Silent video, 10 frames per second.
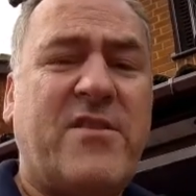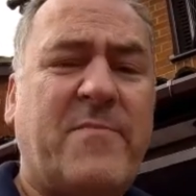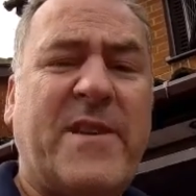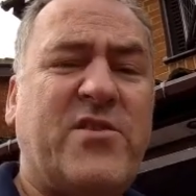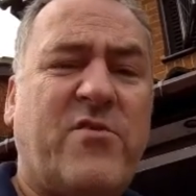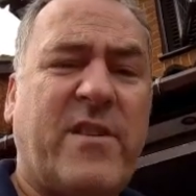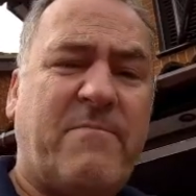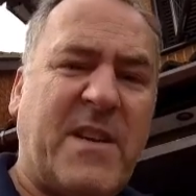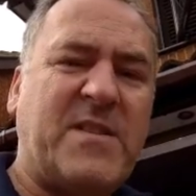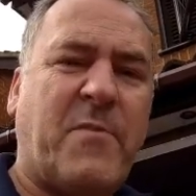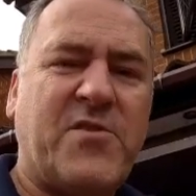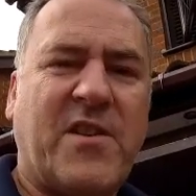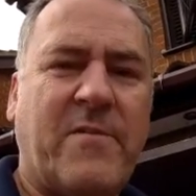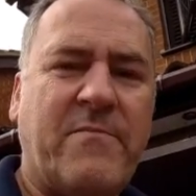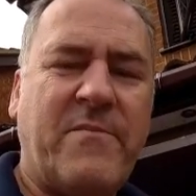just make sure that they're spot
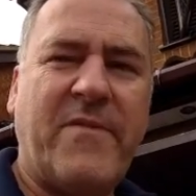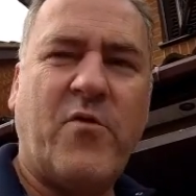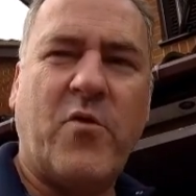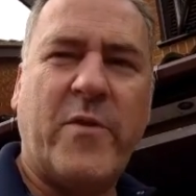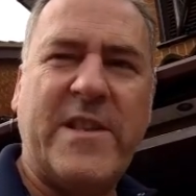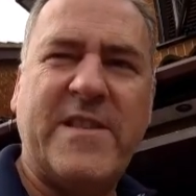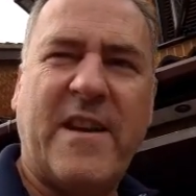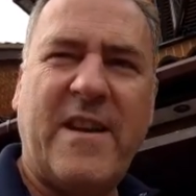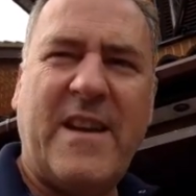on before the winter